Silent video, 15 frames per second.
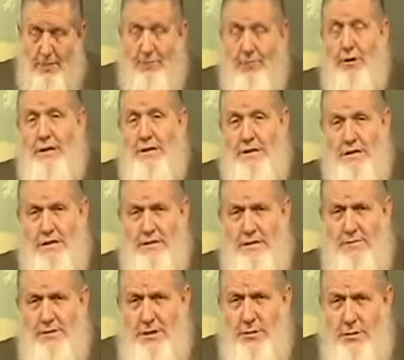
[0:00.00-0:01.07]
For instance,
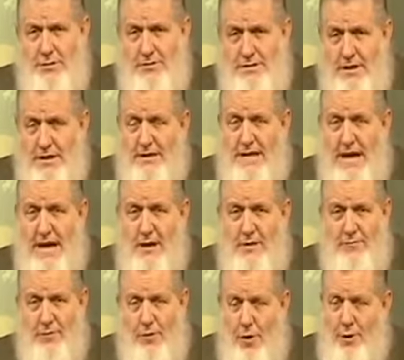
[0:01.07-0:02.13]
if she would have said, thank you
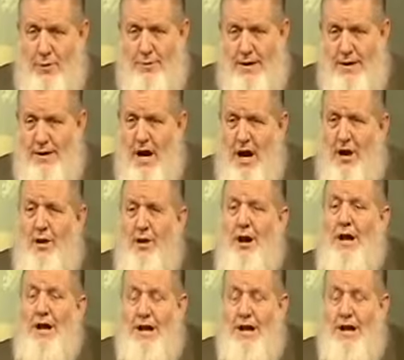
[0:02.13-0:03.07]
for loaning me a dollar,